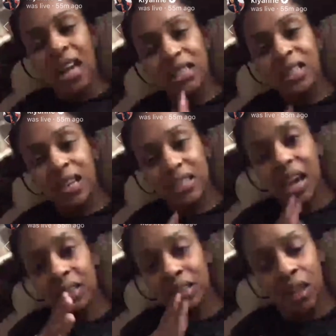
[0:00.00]
said
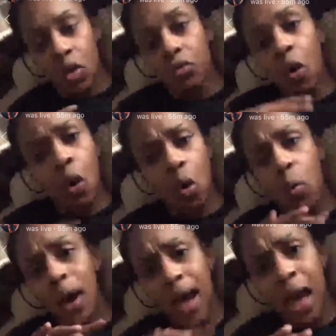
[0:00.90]
yourself, oh,
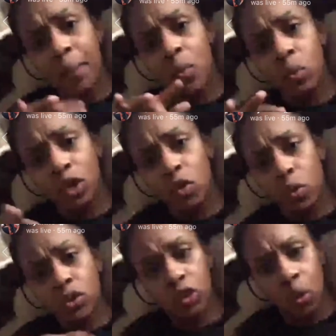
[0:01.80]
what happened with you
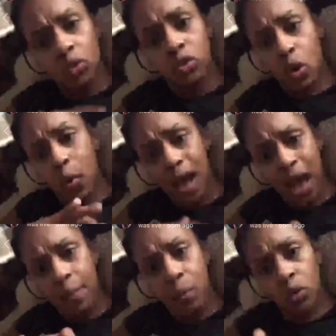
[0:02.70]
and so and so? What
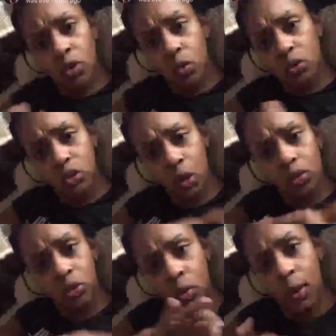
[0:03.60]
happened with you and so
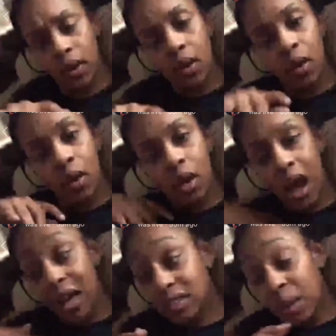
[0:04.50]
and so? What
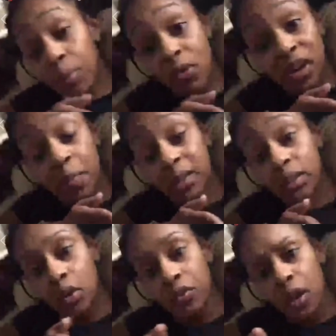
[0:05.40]
I separated
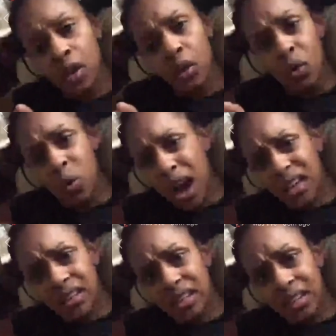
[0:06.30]
myself
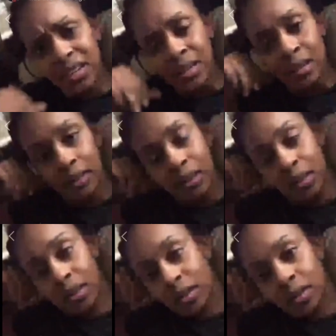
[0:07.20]
quietly.
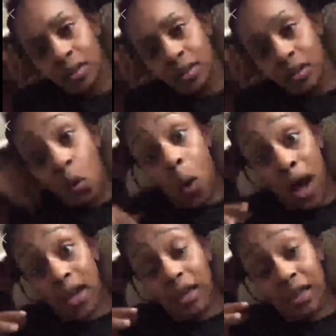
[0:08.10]

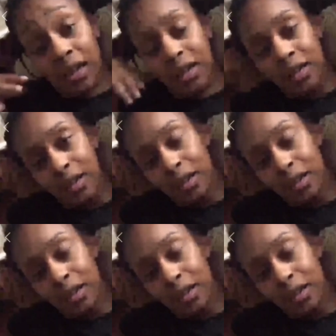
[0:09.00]
Quietly.